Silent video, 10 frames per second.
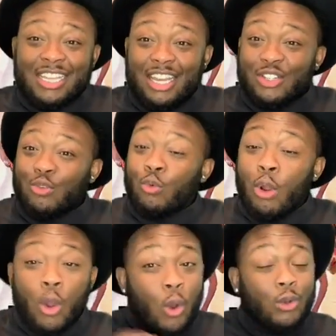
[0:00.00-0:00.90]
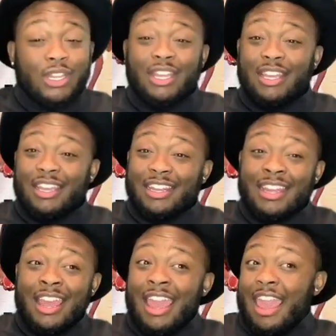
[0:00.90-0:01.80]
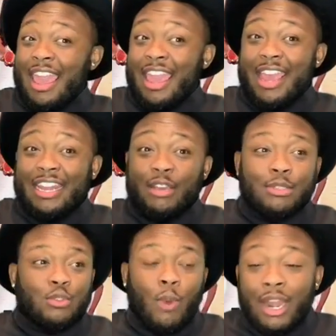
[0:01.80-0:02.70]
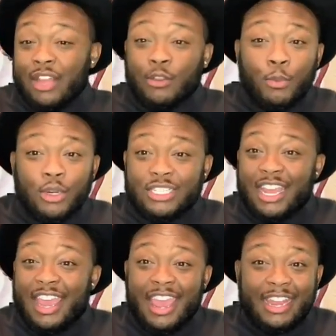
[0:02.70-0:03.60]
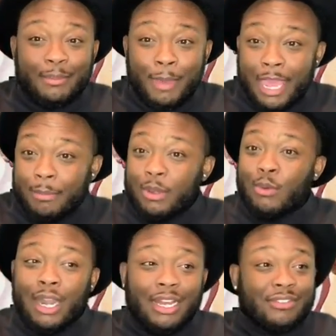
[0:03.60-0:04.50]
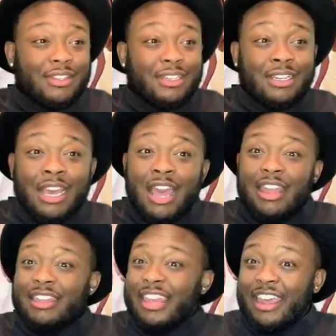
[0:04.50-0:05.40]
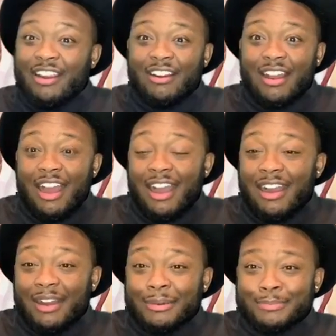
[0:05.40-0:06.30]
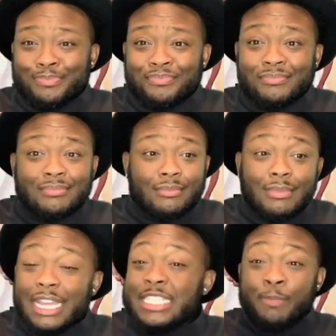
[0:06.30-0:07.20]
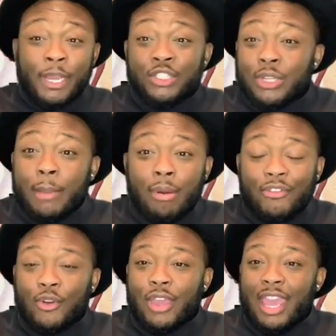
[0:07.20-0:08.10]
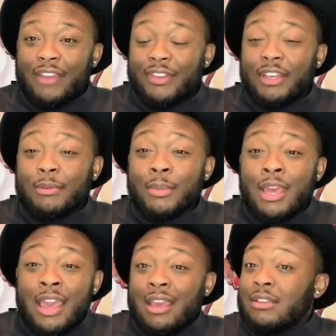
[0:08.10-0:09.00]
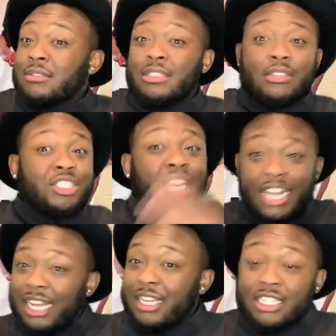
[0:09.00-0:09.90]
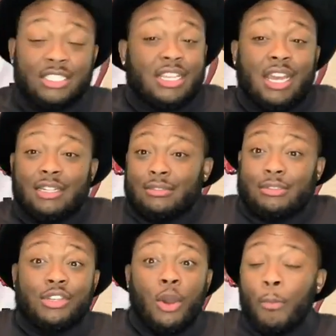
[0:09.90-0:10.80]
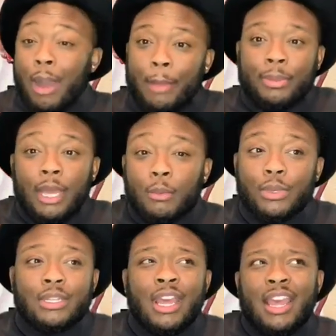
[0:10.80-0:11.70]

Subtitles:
kind of rolled in, and it was right after Portia had the baby, right after their special that Bravo gave them. The cheating allegations kind of, you know, popped up with